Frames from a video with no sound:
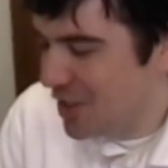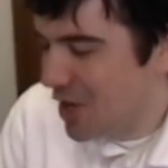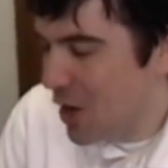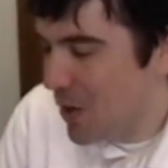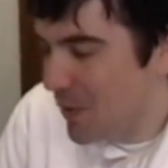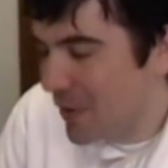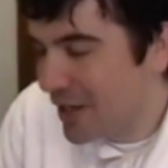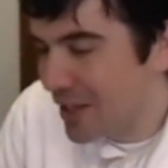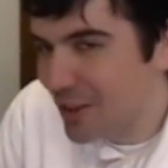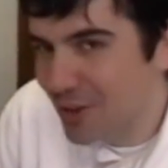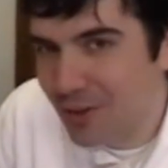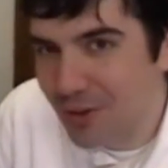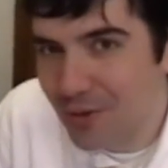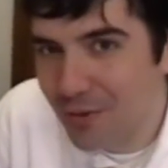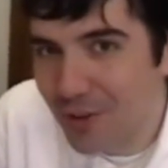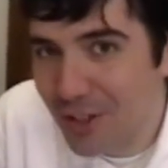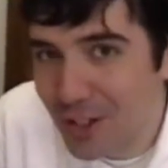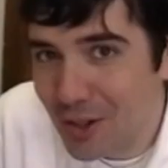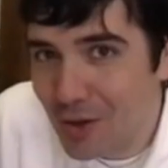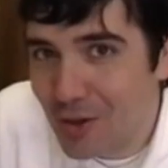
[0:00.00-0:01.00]
Don't want to do
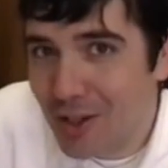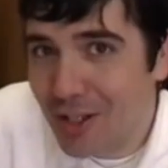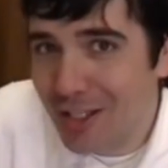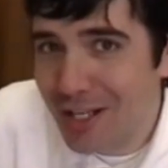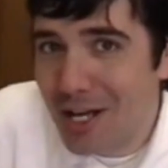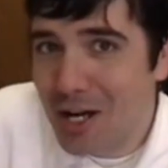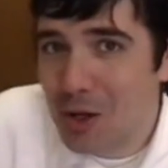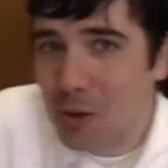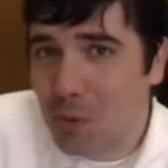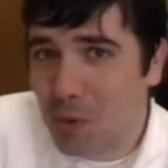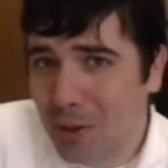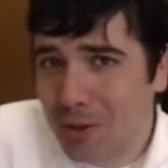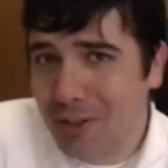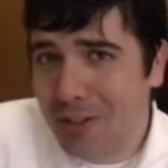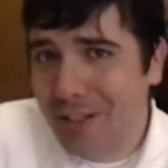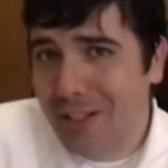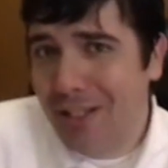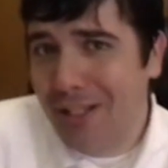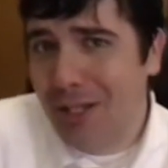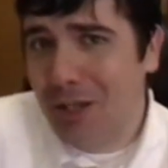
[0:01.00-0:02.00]
a video on how
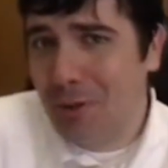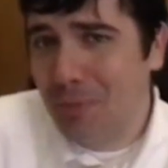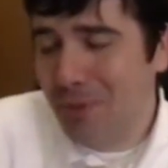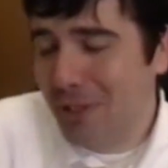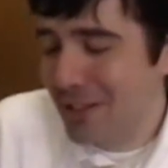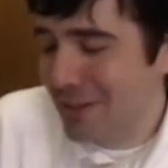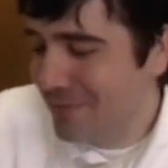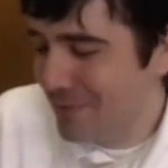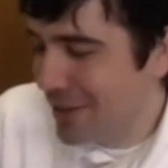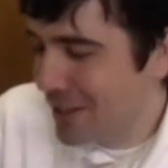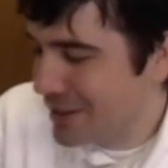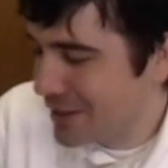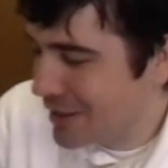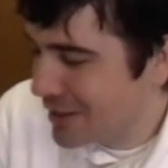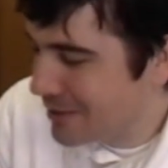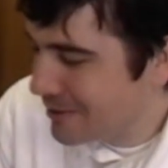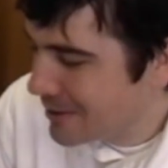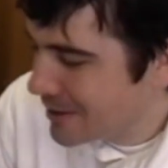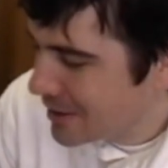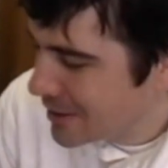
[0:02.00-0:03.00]
quickly a home gets
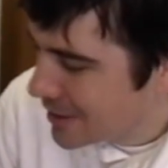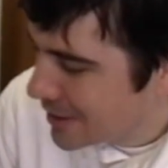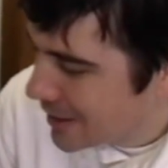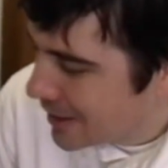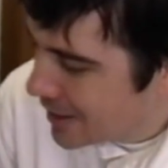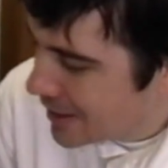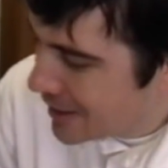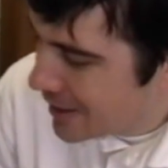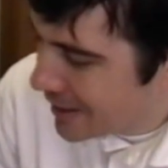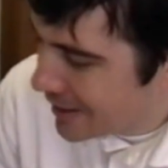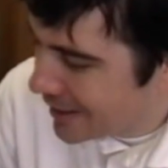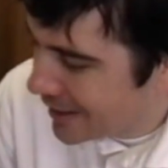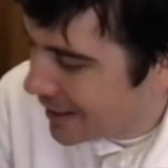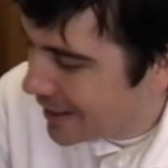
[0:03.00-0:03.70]
infested. Right.